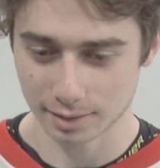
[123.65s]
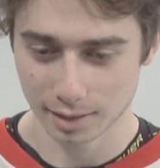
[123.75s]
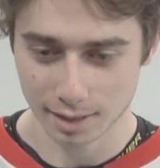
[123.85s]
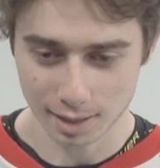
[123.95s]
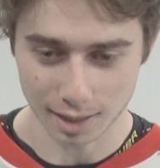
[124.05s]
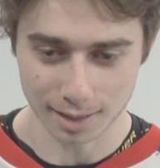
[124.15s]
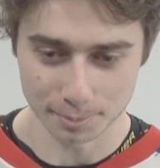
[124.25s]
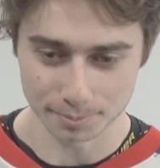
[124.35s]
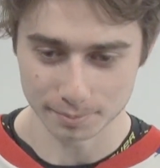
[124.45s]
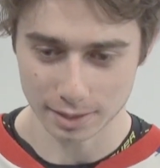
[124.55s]

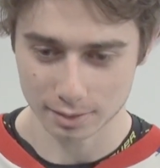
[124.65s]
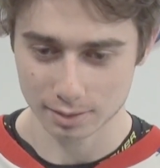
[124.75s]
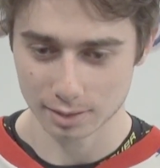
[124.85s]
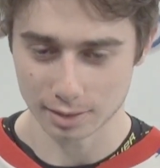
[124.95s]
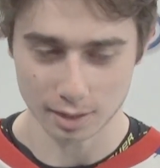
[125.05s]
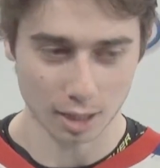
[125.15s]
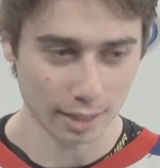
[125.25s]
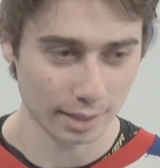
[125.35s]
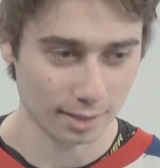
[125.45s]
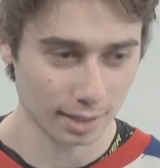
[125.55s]
It's a
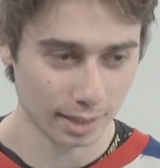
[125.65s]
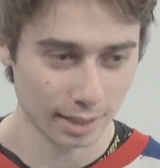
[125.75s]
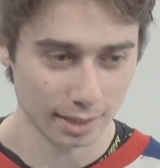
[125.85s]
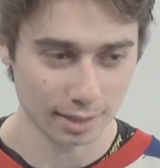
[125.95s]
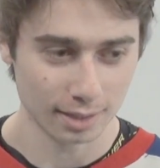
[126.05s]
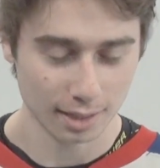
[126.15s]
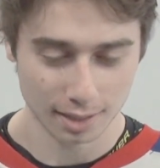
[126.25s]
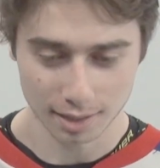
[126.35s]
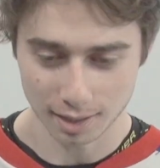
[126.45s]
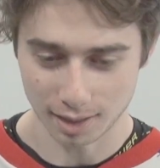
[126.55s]
hockey city, and
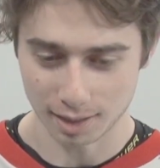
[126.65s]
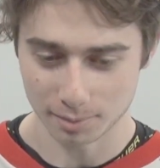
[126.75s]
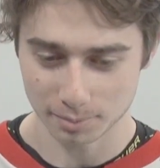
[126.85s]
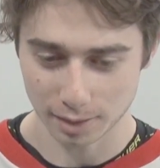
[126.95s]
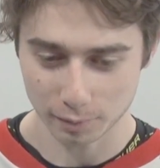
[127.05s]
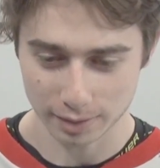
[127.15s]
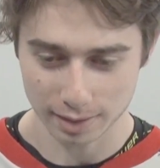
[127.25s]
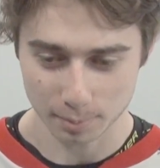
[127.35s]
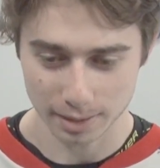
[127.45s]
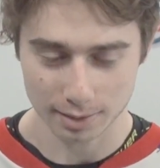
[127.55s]
definitely
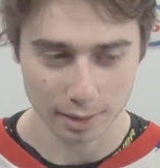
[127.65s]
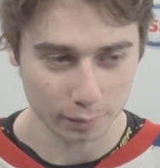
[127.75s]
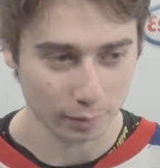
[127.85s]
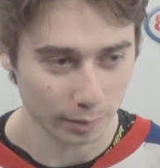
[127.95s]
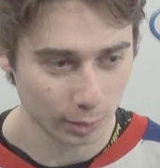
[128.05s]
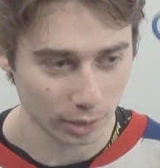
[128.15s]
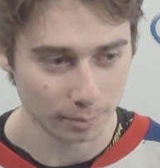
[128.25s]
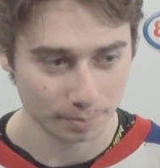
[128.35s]
gets me excited for the future.